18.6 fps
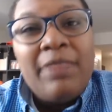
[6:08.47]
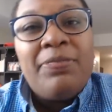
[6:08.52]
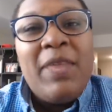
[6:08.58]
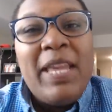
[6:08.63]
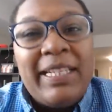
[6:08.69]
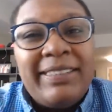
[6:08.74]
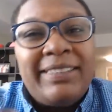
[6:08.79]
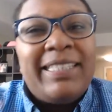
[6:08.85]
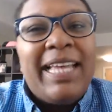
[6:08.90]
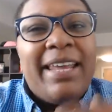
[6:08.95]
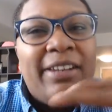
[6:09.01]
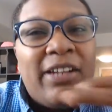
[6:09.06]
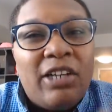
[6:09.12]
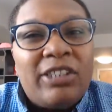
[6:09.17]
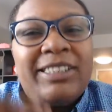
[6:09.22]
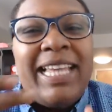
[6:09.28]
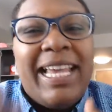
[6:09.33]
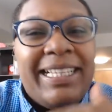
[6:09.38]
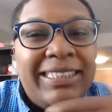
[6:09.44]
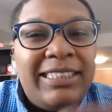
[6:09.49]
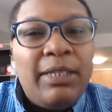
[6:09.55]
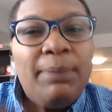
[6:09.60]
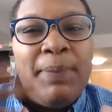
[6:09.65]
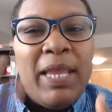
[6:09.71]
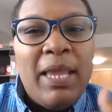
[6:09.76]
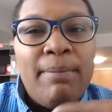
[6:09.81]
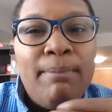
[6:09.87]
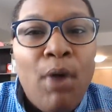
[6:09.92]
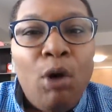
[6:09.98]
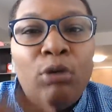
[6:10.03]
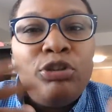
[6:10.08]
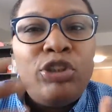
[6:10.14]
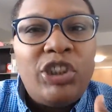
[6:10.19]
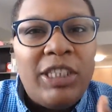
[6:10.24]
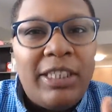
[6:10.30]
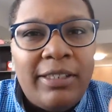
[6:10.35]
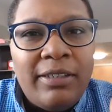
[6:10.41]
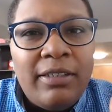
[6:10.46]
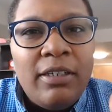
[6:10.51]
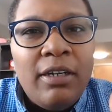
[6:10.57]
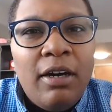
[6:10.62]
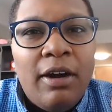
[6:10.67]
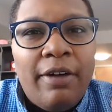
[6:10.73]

Things that are, tend to be in motion.